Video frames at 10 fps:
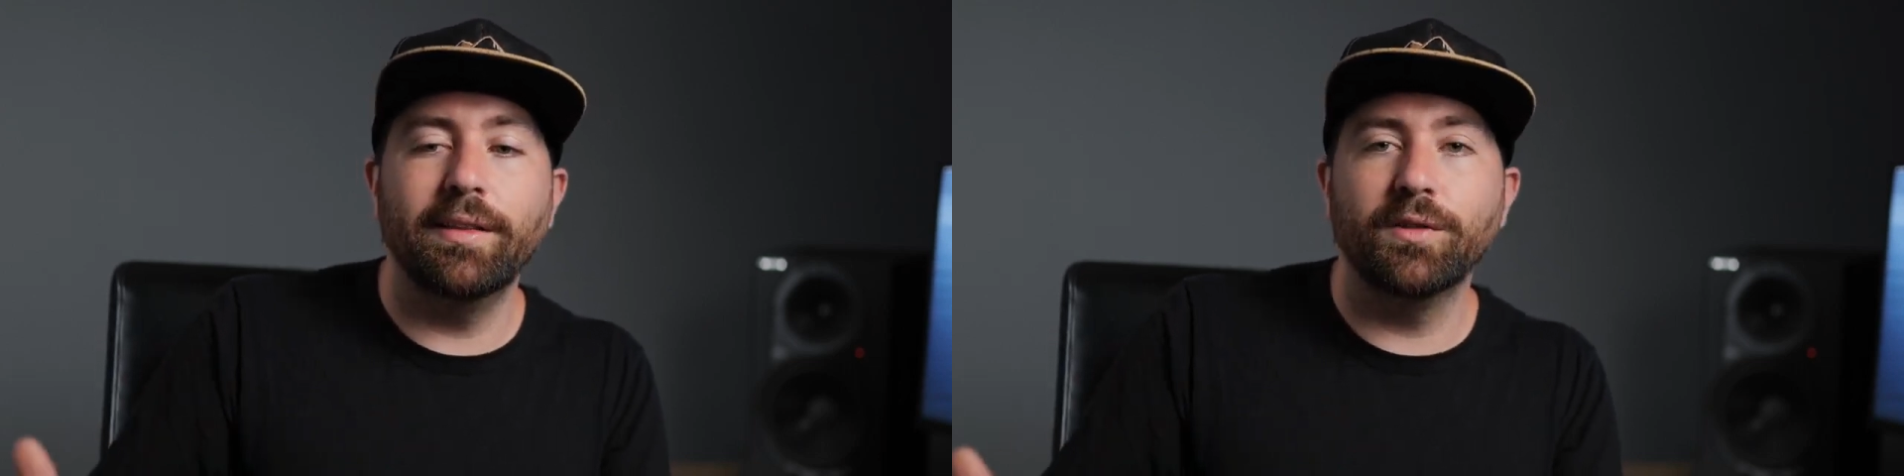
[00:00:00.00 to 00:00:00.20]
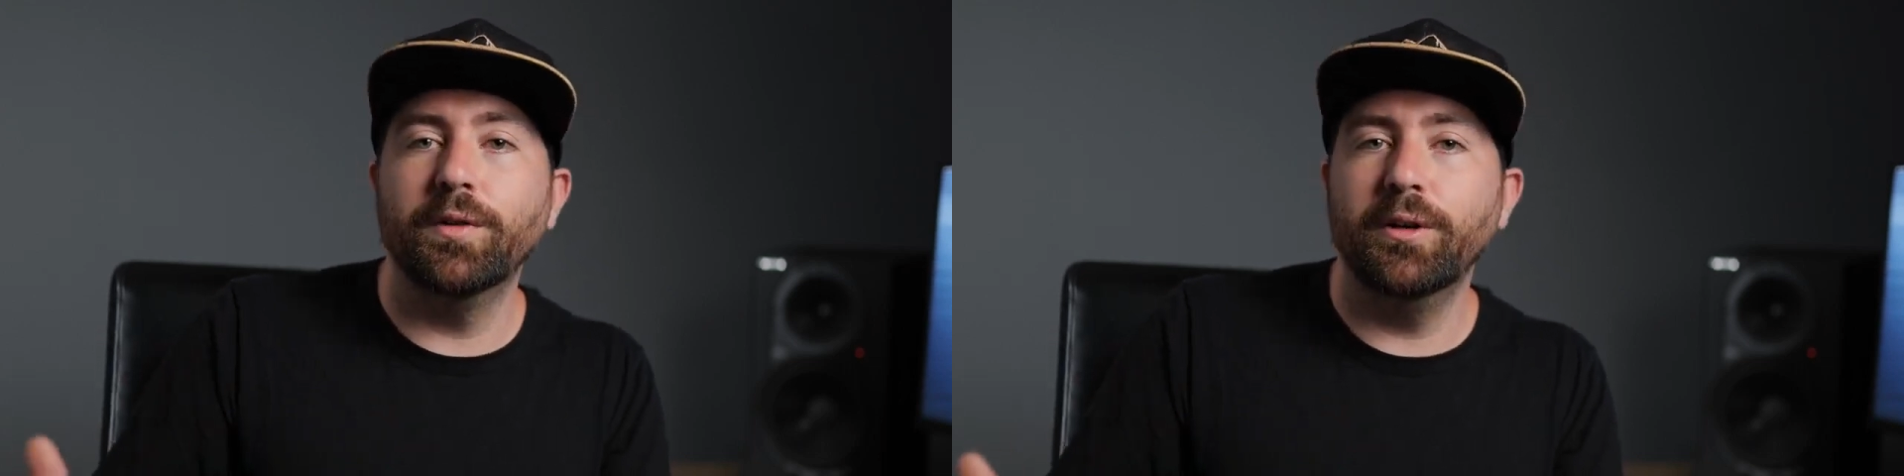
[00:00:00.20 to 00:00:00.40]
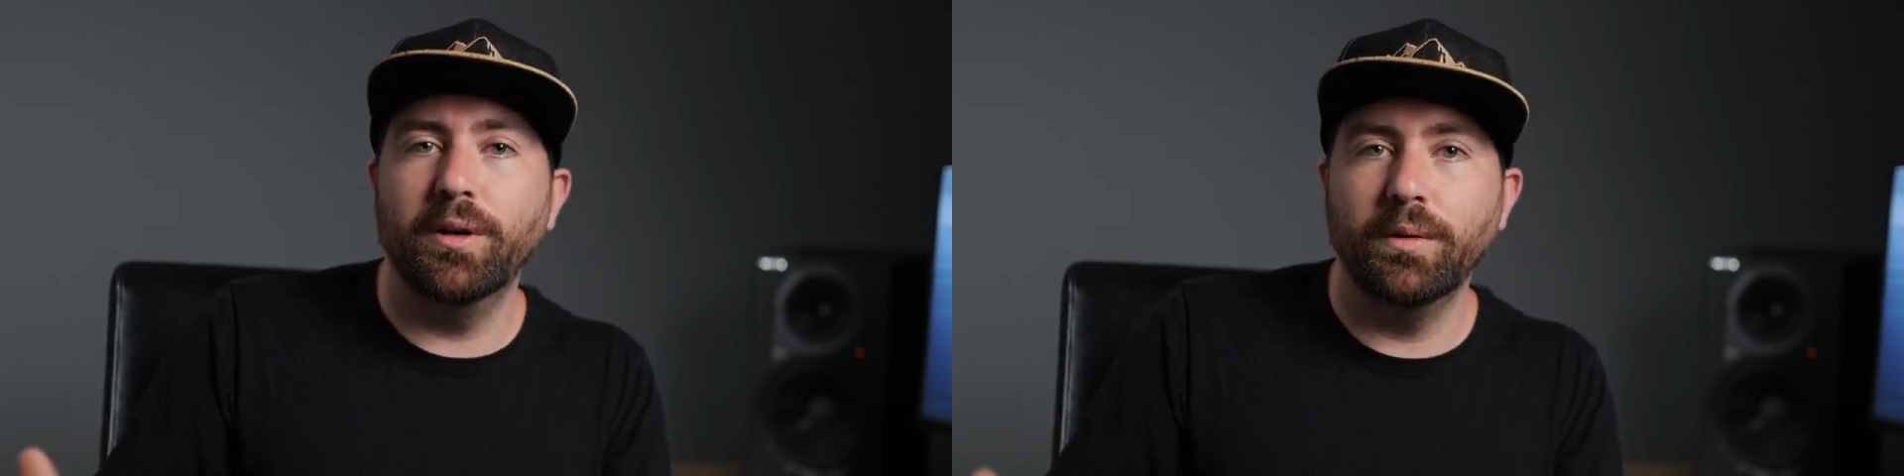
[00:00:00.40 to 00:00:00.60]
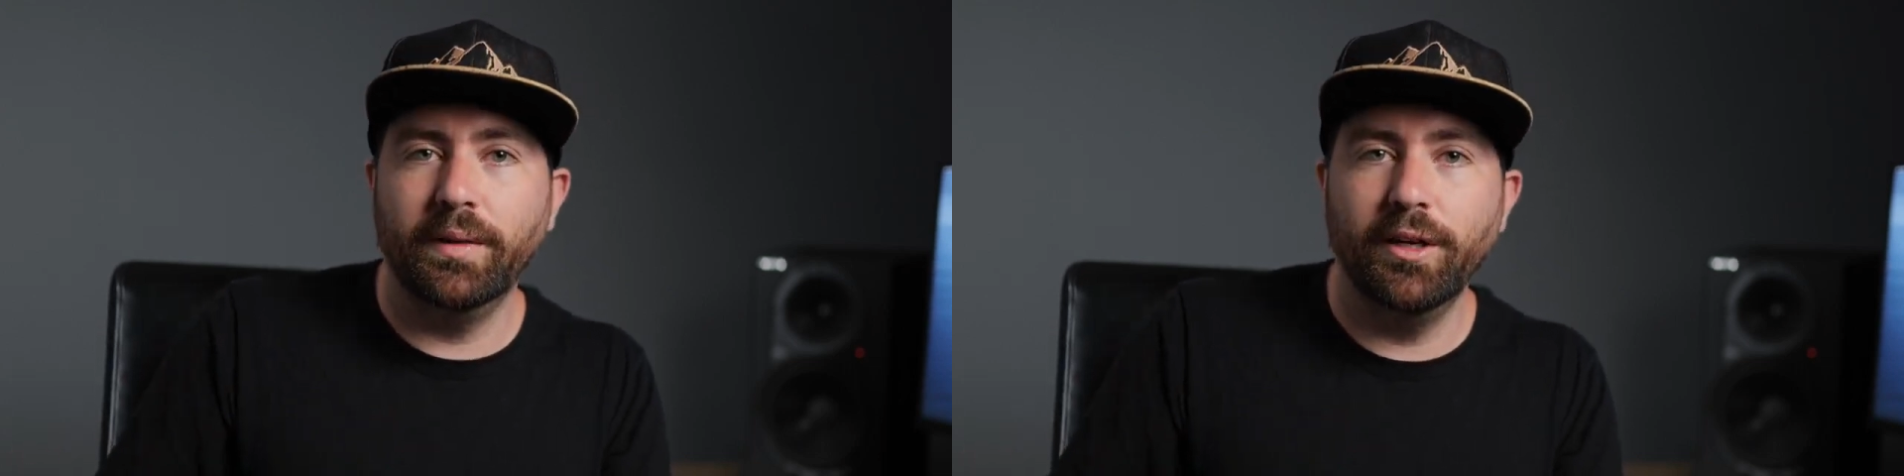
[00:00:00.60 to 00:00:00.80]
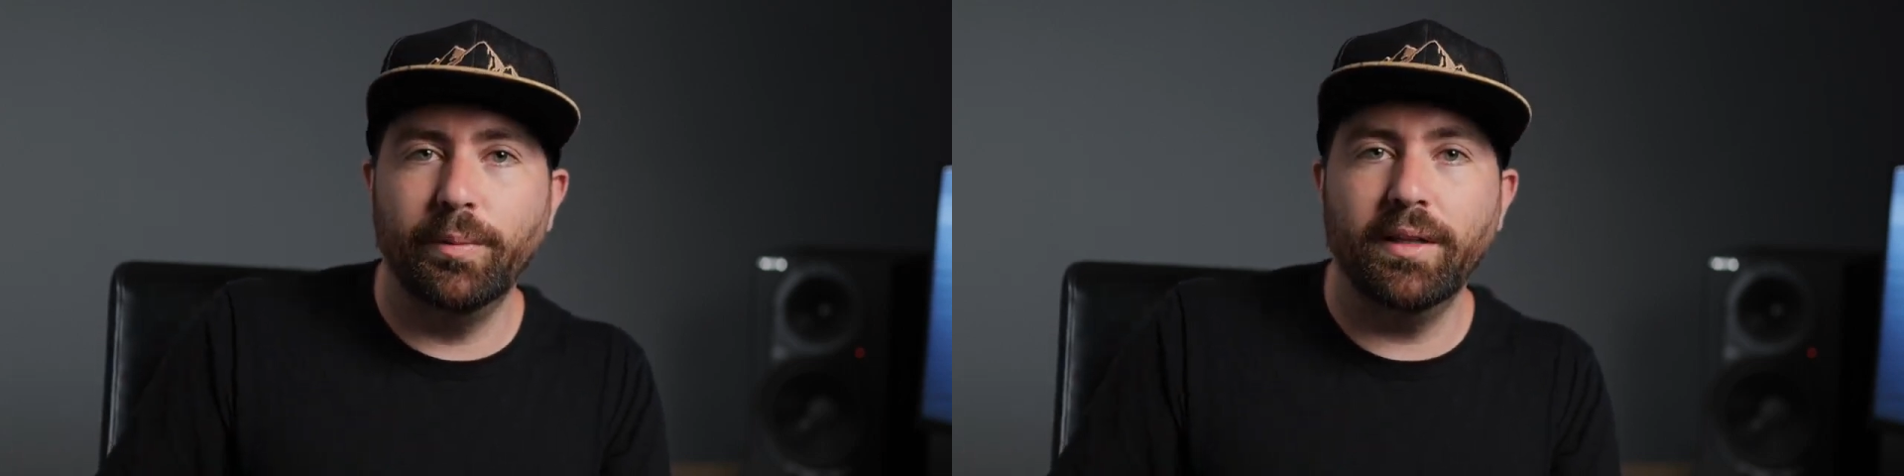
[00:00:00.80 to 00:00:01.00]
this video a
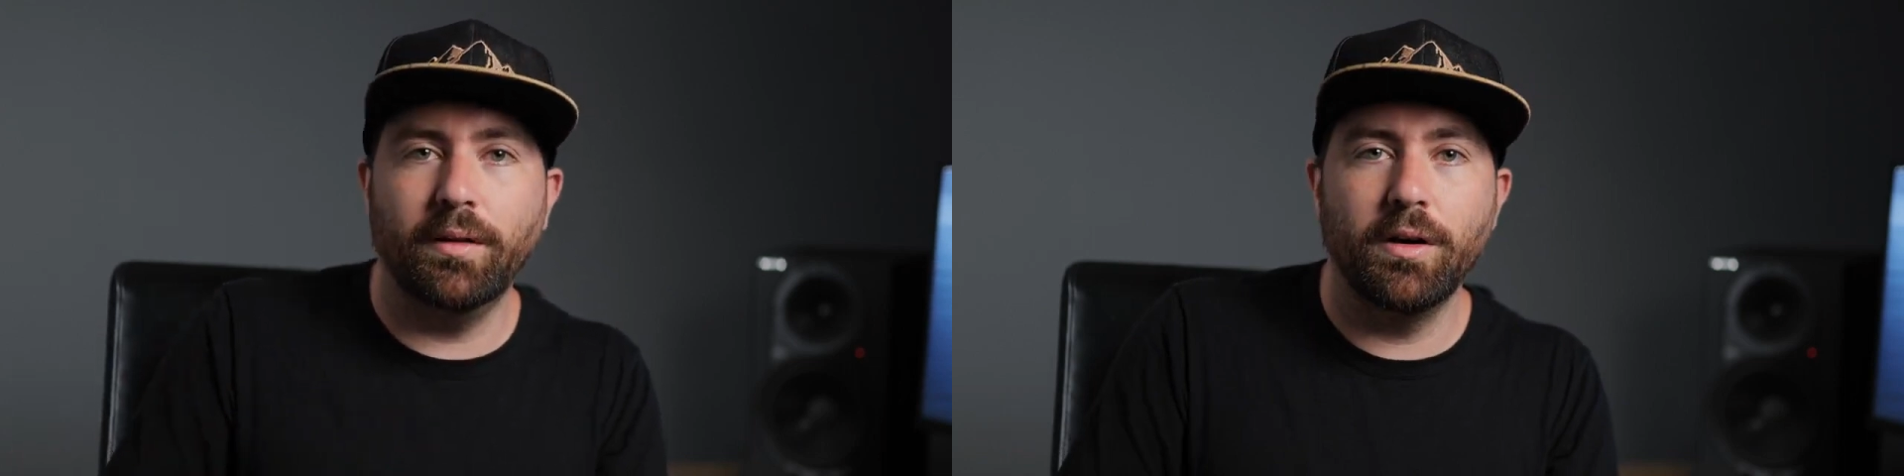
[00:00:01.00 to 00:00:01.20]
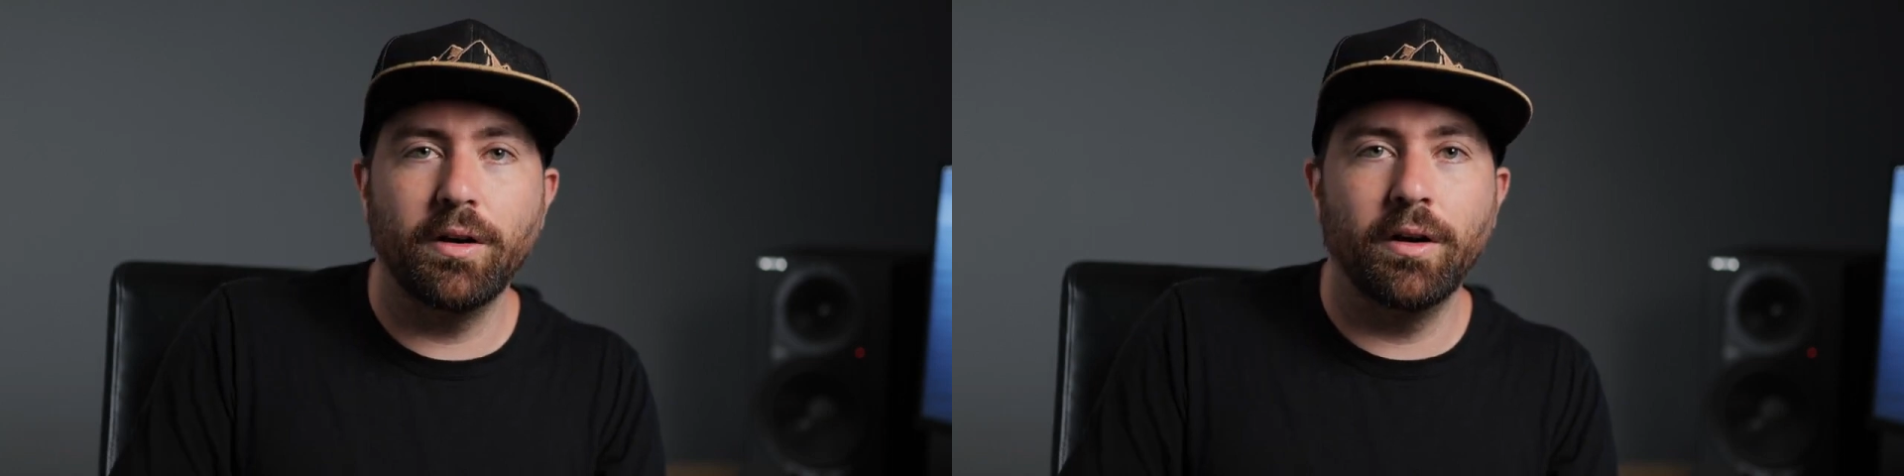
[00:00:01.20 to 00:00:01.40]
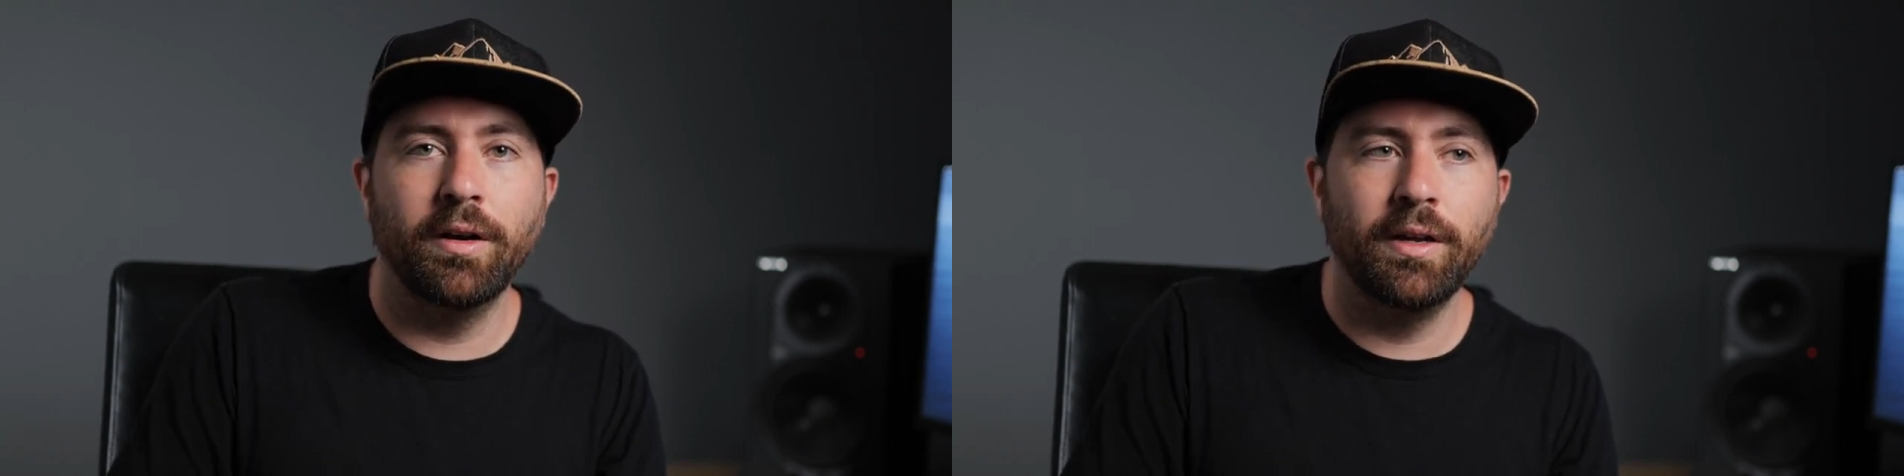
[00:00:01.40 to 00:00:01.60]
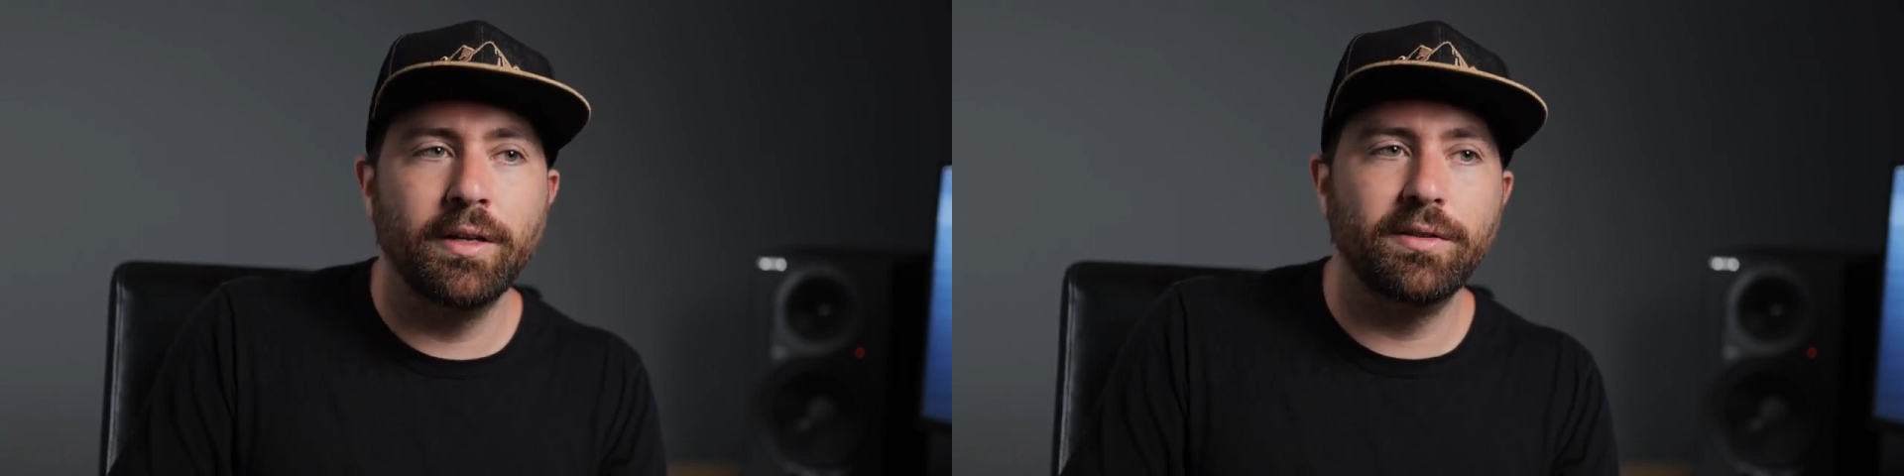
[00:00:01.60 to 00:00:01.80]
little bit longer,